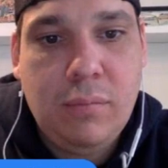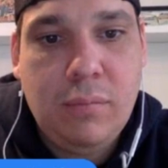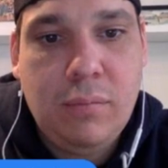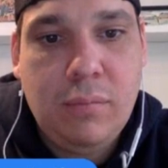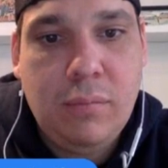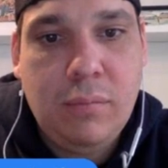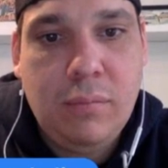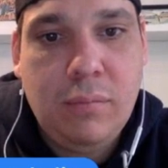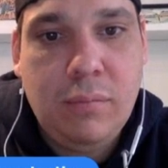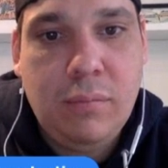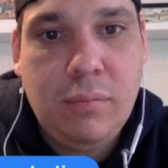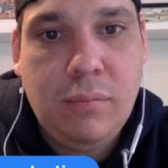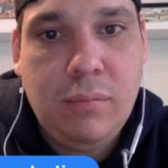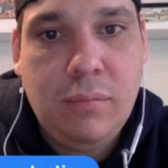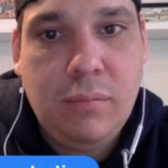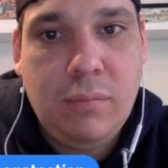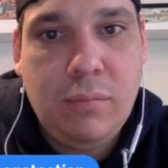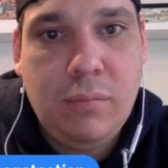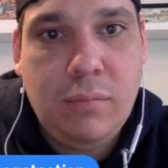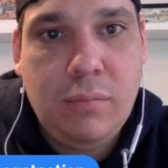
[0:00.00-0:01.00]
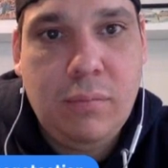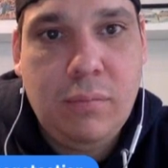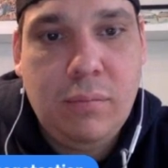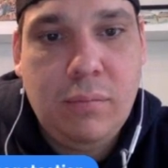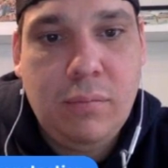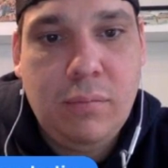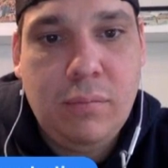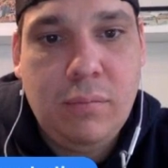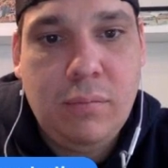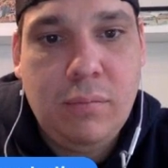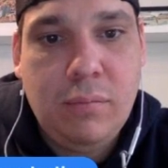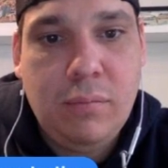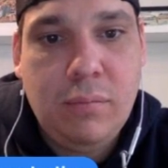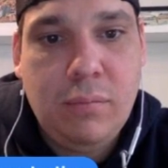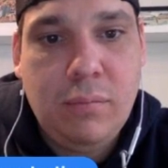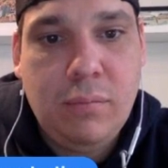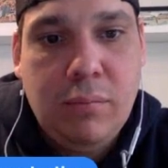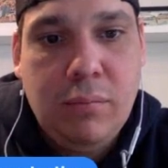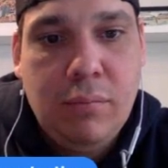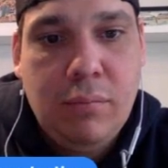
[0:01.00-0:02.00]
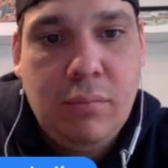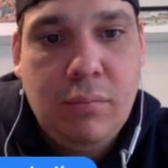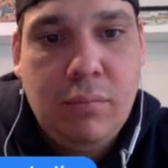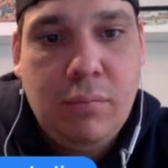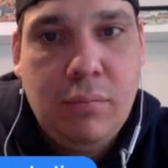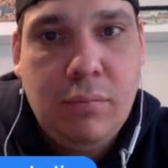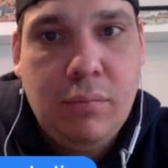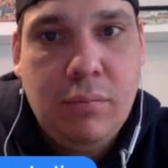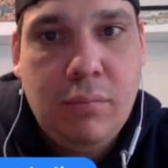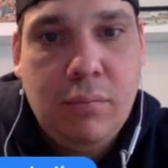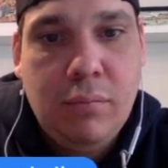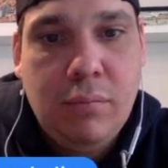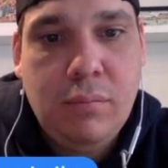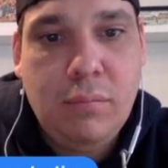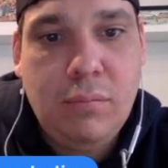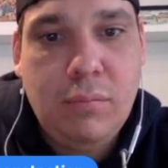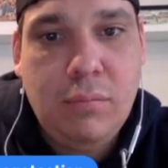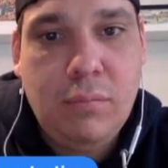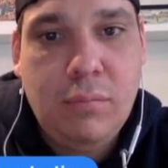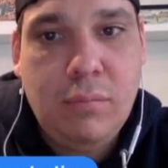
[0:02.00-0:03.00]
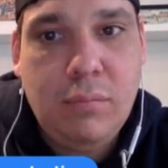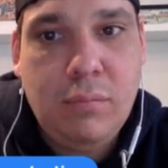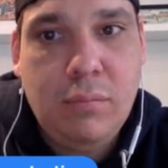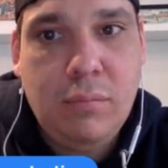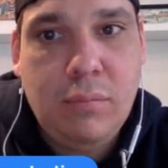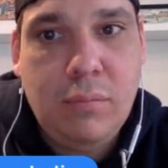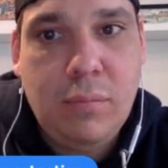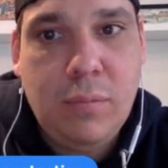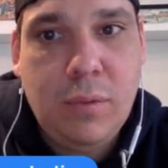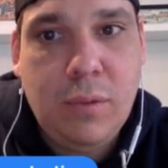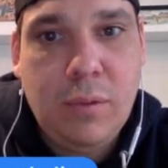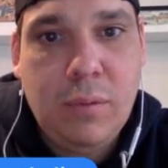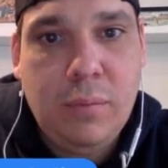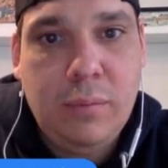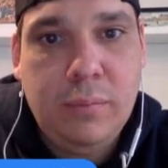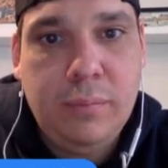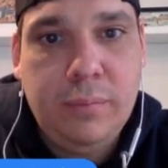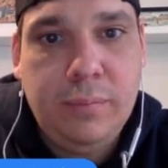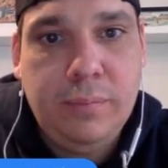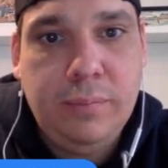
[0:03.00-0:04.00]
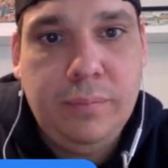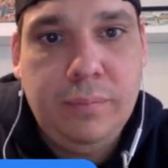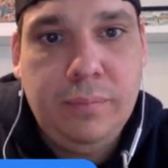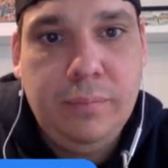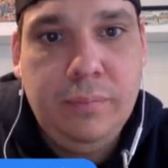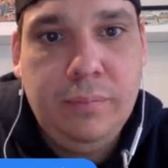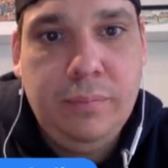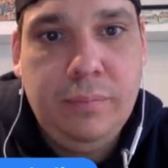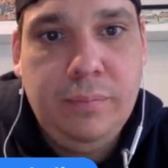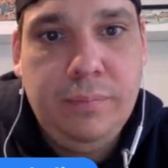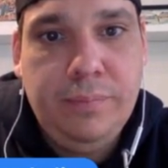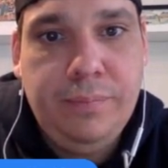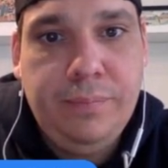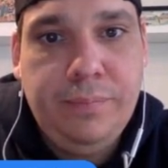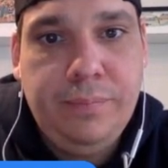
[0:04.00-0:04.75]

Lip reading: [no speech]